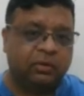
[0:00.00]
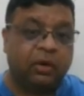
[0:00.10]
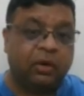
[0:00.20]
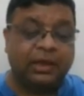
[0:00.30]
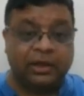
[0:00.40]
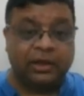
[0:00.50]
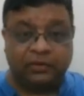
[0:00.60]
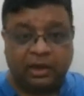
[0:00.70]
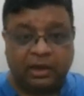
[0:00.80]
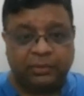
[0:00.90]
or the head of
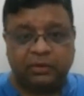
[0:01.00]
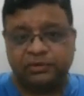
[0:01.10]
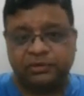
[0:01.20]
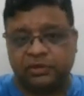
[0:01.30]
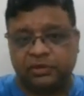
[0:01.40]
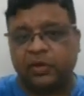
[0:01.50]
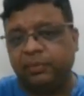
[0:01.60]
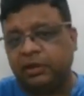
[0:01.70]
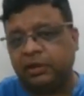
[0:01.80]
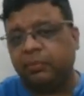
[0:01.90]
the company, not just your
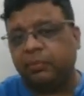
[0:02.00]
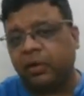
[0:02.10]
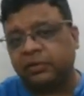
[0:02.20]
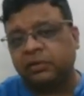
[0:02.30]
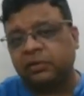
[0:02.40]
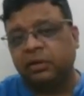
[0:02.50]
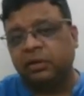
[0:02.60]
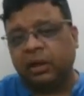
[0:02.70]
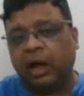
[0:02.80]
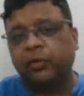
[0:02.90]
immediate boss,
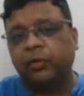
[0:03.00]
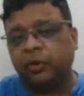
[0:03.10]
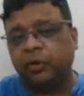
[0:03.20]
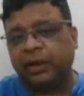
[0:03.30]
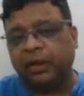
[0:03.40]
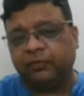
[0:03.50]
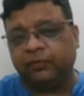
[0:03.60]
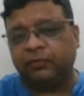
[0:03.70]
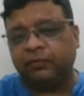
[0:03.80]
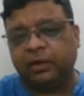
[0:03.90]
how would you behave,
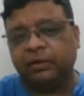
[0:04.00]
right?